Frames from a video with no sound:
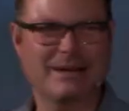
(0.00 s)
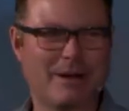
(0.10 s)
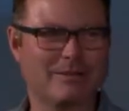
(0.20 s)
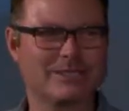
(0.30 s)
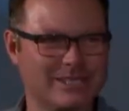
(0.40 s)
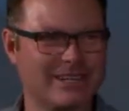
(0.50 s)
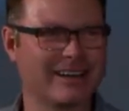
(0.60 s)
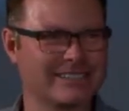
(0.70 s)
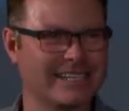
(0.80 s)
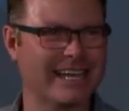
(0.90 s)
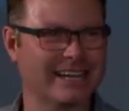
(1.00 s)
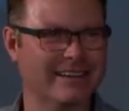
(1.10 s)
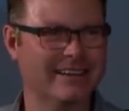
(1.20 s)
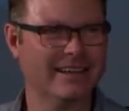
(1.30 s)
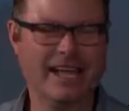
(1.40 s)
time I was
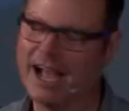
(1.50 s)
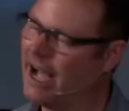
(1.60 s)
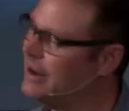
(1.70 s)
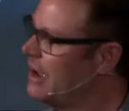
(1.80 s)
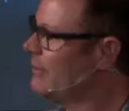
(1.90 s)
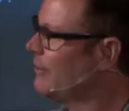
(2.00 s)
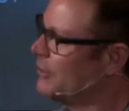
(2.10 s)
intoxicated. I never